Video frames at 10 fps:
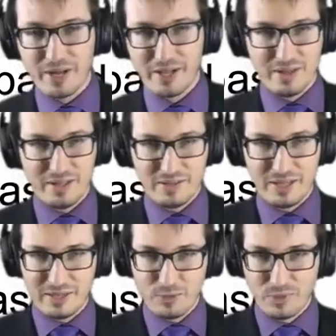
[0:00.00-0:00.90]
and
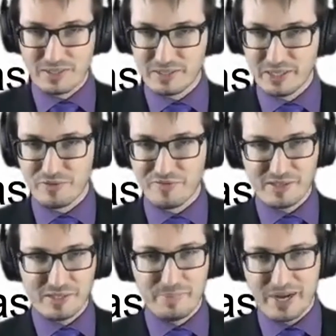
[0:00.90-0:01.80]
then they will see the
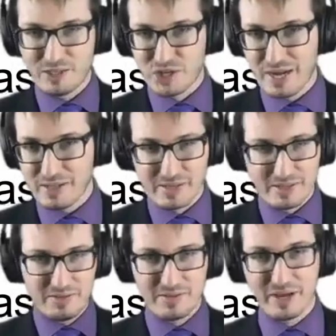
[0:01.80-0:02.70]
fancy pie charts
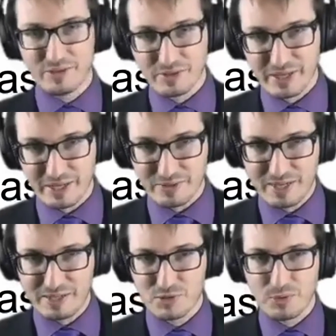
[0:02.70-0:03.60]
and decide on that,
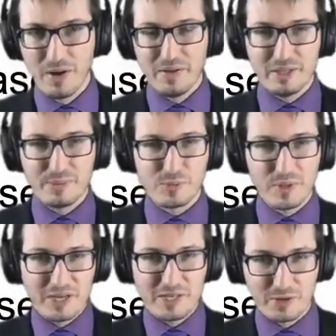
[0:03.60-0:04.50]
right? So it must
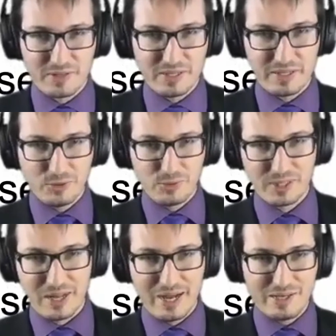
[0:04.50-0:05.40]
be based on data you
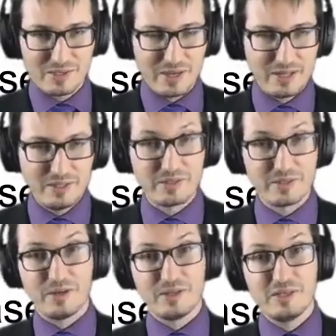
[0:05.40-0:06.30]
analyze, and
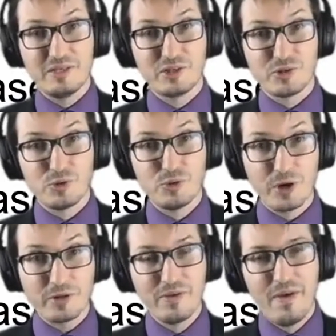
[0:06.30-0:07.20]
it's decision
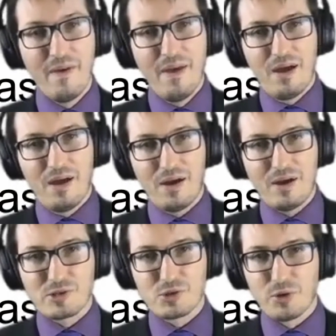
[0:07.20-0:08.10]
support.
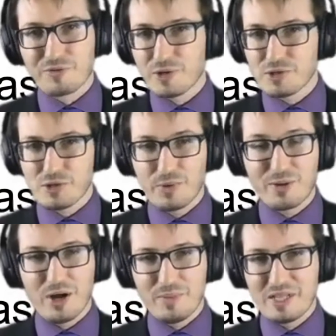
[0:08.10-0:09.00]
So of course, the
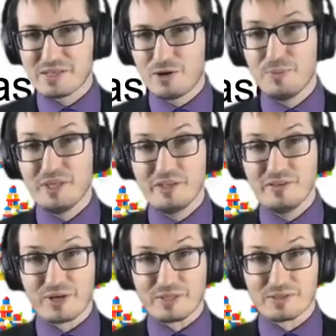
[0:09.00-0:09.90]
requirements are a bit
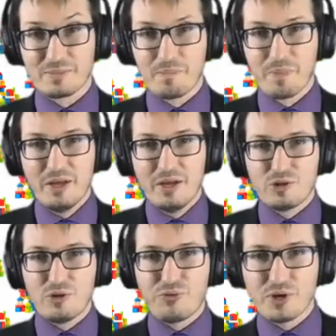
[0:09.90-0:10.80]
different.
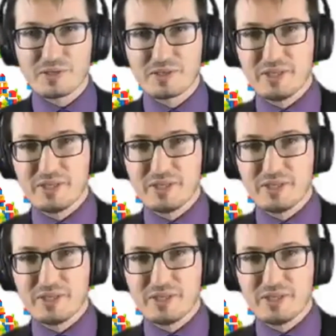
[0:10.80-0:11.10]
The first